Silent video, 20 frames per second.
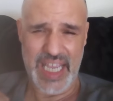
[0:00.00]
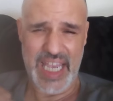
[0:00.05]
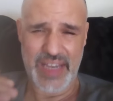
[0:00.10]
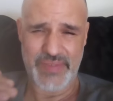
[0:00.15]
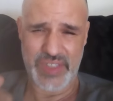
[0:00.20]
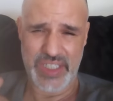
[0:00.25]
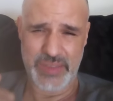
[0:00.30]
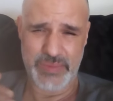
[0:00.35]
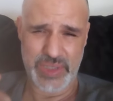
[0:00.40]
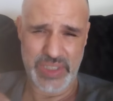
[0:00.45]

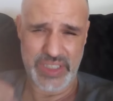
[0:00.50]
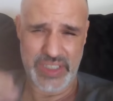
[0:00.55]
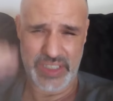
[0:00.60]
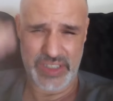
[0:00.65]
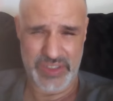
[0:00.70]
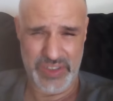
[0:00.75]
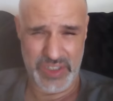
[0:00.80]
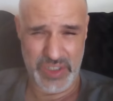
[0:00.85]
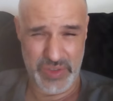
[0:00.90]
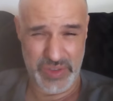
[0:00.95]
have the ability
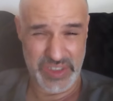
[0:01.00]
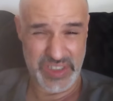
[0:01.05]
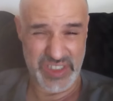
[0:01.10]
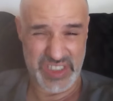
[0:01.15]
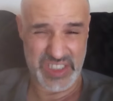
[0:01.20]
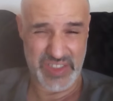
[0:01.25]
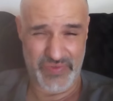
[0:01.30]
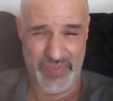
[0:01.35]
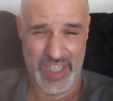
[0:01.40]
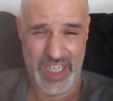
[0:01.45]
to go into
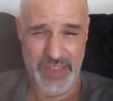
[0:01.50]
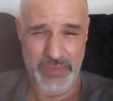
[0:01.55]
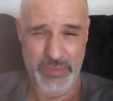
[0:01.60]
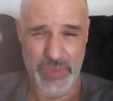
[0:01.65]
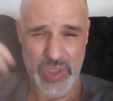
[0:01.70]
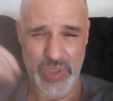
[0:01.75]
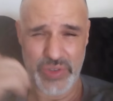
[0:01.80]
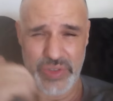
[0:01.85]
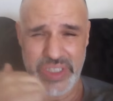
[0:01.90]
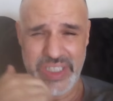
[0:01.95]
savant
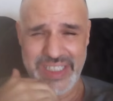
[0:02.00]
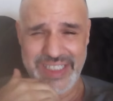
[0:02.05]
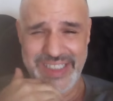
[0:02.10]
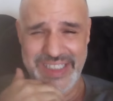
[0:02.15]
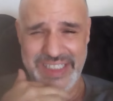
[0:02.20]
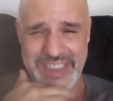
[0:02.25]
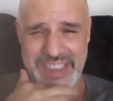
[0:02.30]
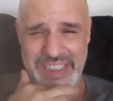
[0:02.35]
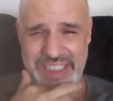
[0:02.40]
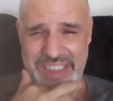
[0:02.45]
mode,
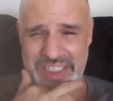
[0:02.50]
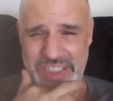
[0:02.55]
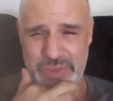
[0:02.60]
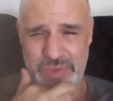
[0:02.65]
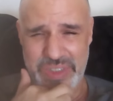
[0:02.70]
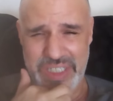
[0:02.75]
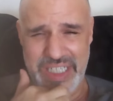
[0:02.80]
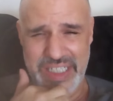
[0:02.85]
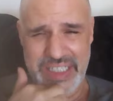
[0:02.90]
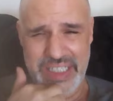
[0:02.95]
is
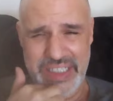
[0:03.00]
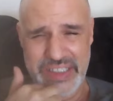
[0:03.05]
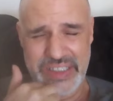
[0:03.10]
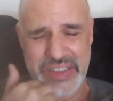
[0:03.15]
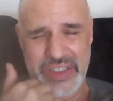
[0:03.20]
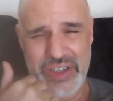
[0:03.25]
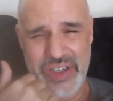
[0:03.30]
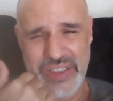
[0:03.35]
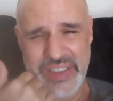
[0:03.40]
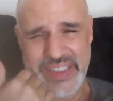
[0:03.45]
what I kind of
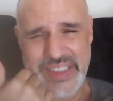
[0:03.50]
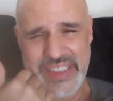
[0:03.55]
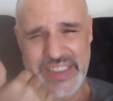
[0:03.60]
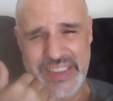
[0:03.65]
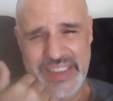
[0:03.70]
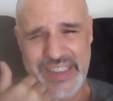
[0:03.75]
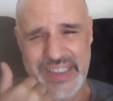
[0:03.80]
call it.